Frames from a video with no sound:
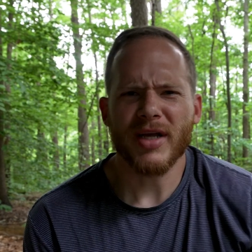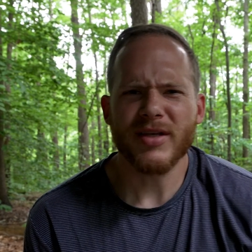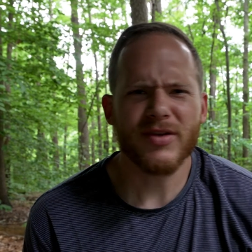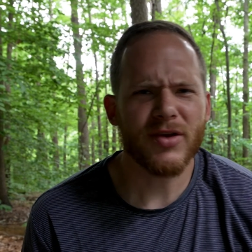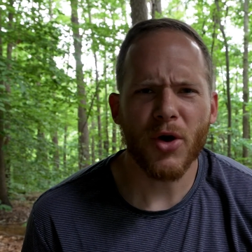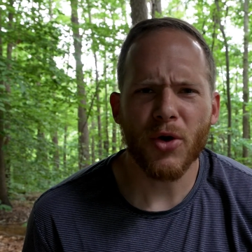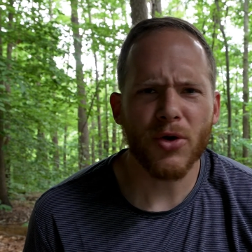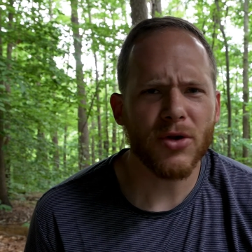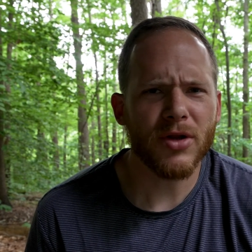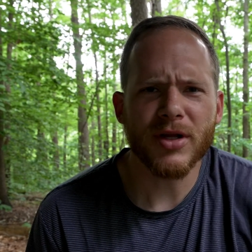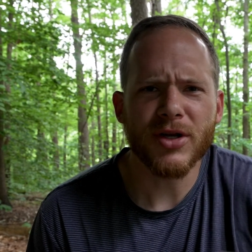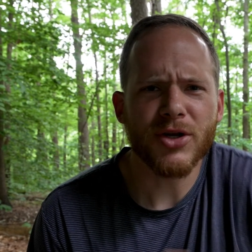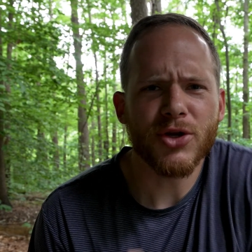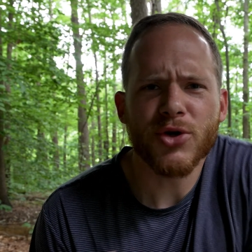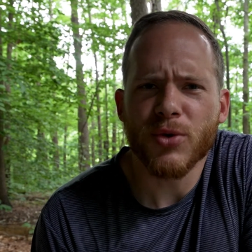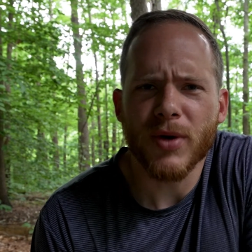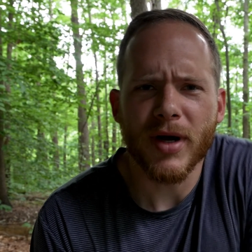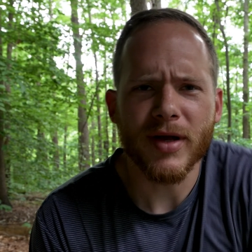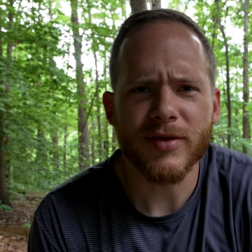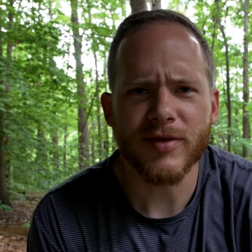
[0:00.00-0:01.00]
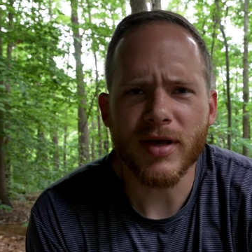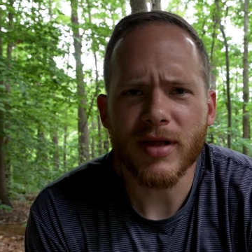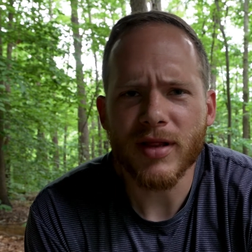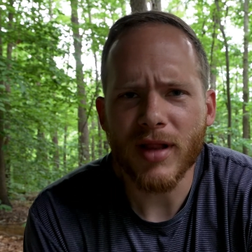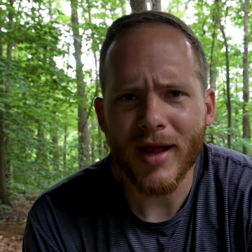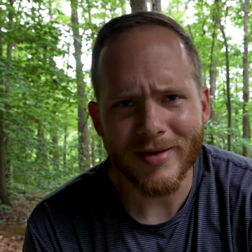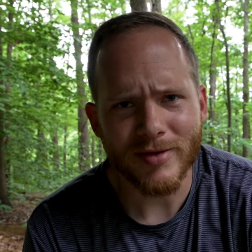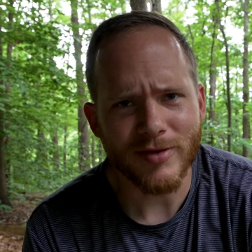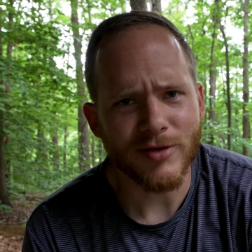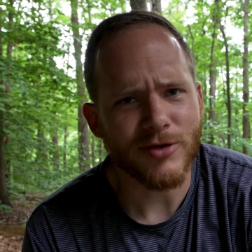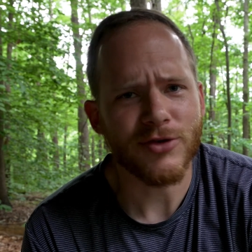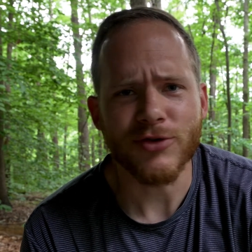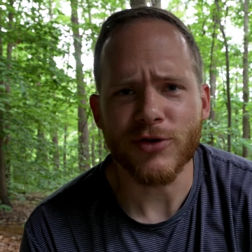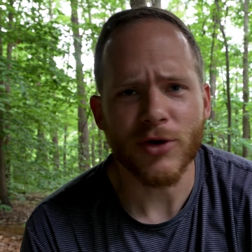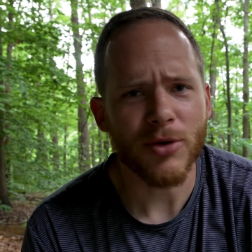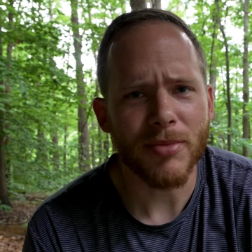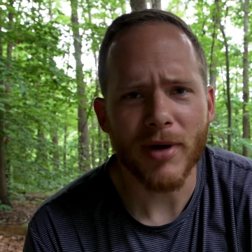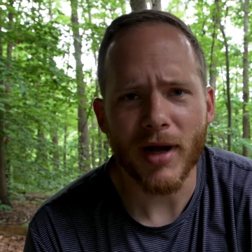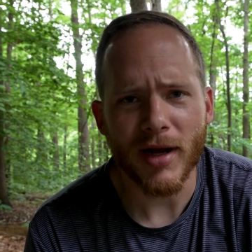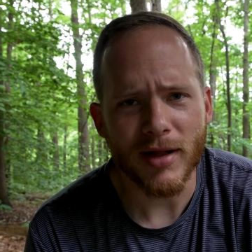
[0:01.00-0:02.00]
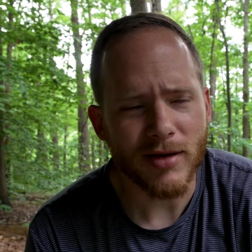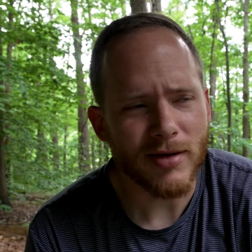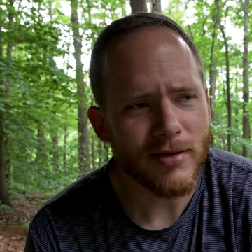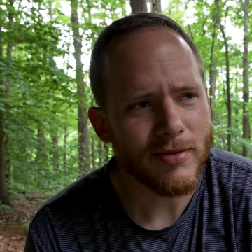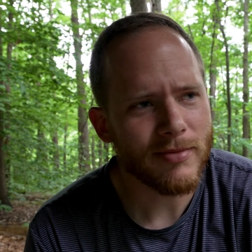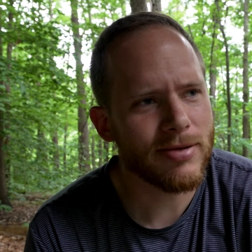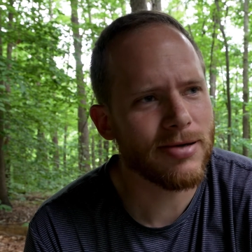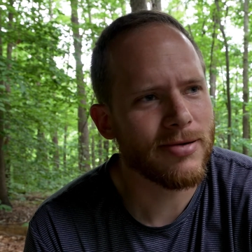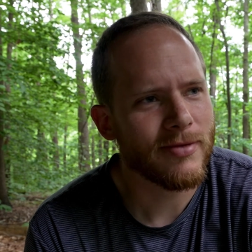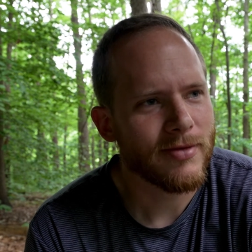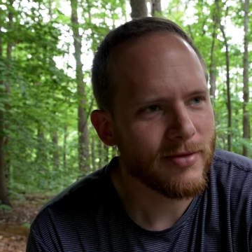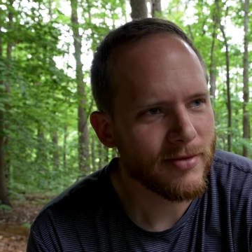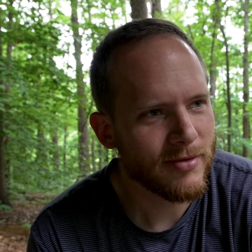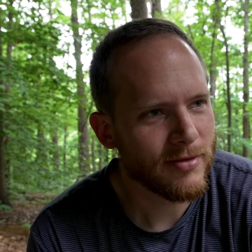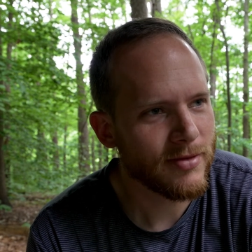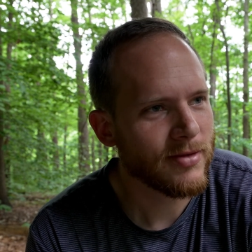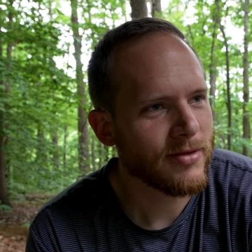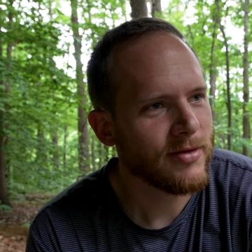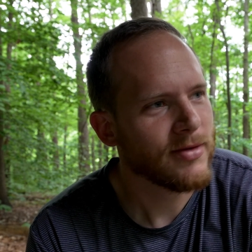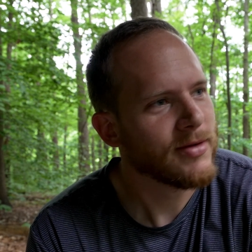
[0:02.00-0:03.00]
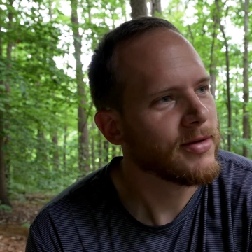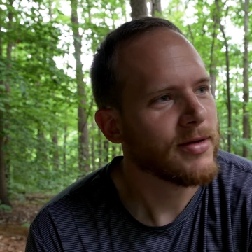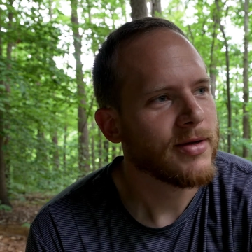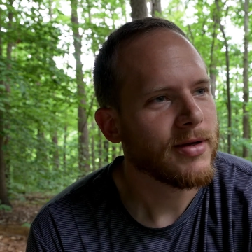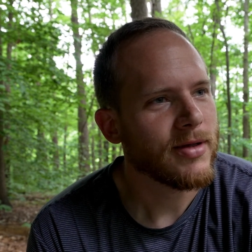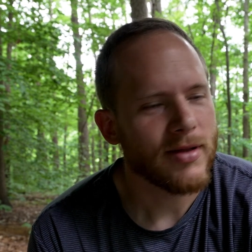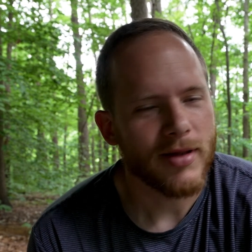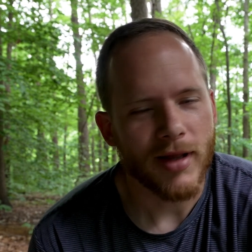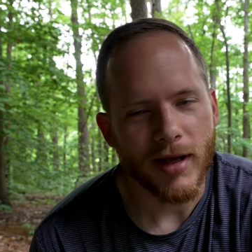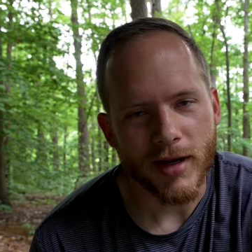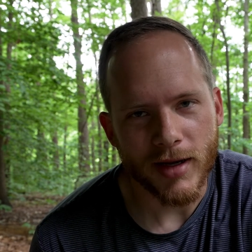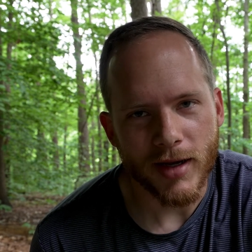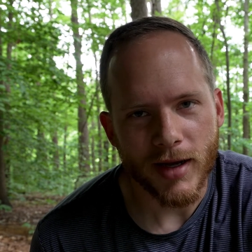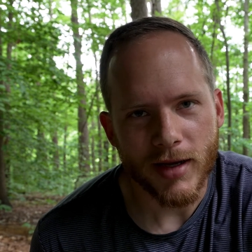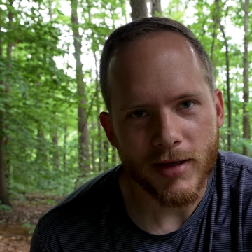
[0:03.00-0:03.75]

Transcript: totally knew as a licensed drone pilot. That guy.